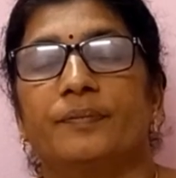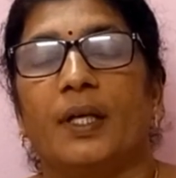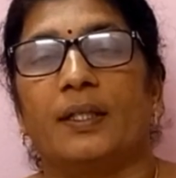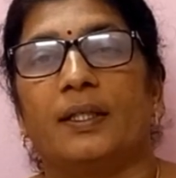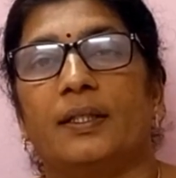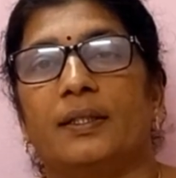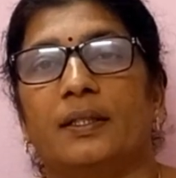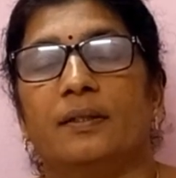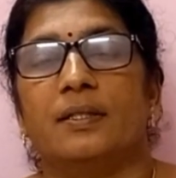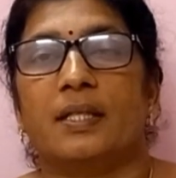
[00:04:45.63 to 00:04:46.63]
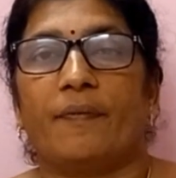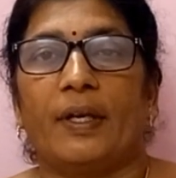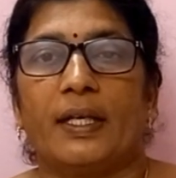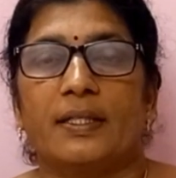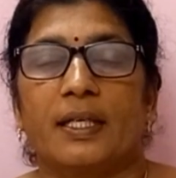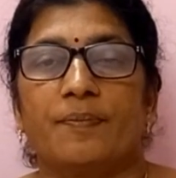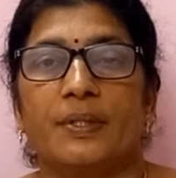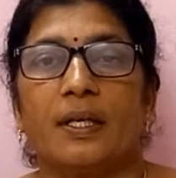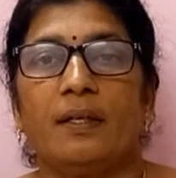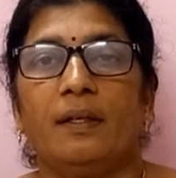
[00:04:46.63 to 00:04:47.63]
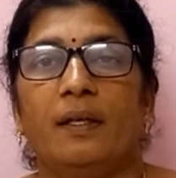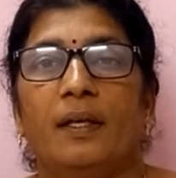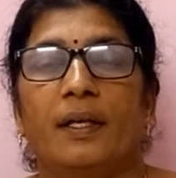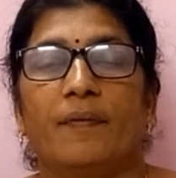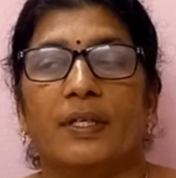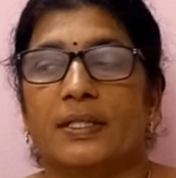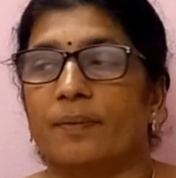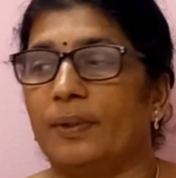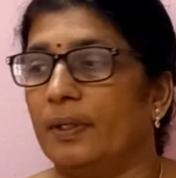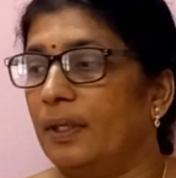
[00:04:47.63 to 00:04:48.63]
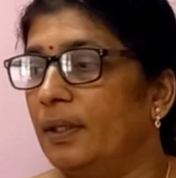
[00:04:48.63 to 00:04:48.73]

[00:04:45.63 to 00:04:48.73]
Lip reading: Other 7 enzymes are reversible.